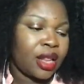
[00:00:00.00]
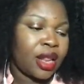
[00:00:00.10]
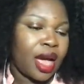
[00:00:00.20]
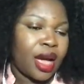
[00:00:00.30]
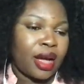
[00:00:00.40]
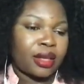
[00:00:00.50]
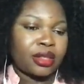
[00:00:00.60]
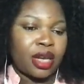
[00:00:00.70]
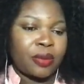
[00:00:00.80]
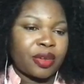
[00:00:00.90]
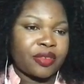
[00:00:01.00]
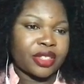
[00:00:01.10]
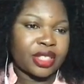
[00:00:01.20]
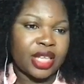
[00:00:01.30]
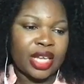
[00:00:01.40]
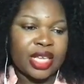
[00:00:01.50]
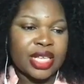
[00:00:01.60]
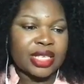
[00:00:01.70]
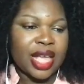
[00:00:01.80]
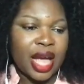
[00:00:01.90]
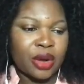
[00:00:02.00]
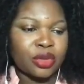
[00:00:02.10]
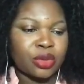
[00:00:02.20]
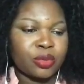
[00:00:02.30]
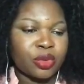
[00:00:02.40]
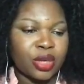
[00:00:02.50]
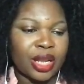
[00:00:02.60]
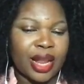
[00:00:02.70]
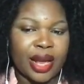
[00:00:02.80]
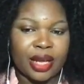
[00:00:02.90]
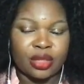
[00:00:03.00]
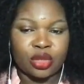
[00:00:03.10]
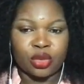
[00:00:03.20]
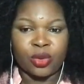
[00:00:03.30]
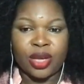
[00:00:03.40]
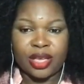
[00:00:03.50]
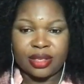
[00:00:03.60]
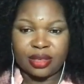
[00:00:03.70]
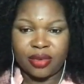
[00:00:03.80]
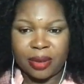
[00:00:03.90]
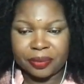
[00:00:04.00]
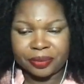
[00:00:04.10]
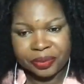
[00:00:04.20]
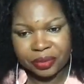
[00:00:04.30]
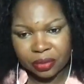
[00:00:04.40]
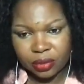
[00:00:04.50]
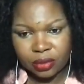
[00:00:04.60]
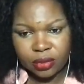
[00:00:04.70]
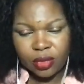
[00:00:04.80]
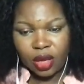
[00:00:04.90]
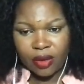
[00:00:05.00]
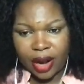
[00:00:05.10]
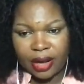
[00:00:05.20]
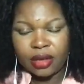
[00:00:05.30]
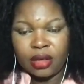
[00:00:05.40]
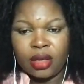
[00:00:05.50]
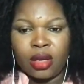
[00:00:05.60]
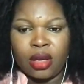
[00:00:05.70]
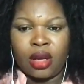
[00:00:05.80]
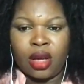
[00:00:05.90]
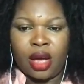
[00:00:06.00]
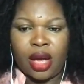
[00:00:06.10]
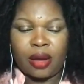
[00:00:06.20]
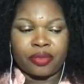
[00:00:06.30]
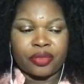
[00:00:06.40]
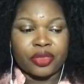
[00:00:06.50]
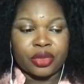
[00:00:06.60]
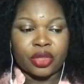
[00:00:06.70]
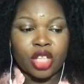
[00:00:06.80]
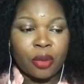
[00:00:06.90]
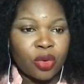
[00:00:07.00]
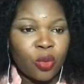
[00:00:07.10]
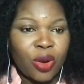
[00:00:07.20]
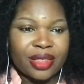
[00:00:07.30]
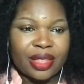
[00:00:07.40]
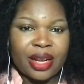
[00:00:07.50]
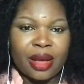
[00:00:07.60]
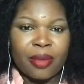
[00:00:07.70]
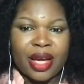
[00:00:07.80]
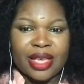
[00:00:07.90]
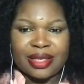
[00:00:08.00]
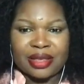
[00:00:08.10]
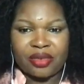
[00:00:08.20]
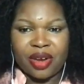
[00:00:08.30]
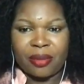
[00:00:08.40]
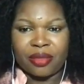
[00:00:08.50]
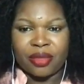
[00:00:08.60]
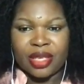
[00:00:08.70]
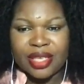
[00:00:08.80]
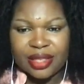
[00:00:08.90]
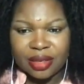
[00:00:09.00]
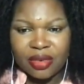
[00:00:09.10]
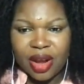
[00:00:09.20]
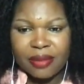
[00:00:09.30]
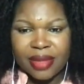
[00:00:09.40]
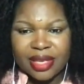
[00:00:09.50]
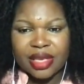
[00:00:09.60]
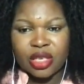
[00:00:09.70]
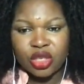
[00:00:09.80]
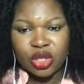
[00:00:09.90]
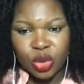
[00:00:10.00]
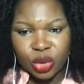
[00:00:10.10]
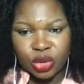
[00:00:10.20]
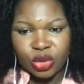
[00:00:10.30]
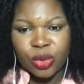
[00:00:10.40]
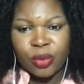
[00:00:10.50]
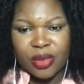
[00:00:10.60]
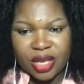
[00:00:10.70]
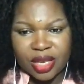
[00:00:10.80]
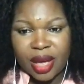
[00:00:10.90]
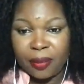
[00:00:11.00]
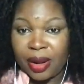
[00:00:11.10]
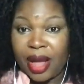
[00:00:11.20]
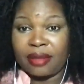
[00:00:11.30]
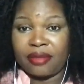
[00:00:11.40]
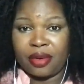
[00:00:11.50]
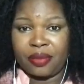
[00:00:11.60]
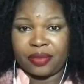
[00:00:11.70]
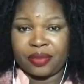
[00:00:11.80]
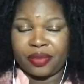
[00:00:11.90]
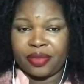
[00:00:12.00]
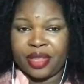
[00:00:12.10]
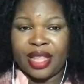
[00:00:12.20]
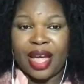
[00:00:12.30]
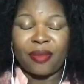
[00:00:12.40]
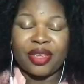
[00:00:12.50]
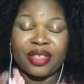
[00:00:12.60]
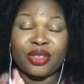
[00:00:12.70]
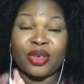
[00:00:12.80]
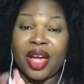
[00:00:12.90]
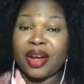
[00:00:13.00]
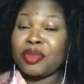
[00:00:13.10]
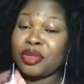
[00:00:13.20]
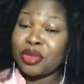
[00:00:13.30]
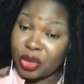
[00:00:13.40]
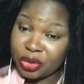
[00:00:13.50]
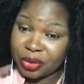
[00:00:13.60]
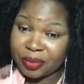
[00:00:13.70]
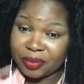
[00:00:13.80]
Our topic for today is how to book client through Instagram. All right. Um, Number one thing about Instagram is a social media platform. That means you gotta be social.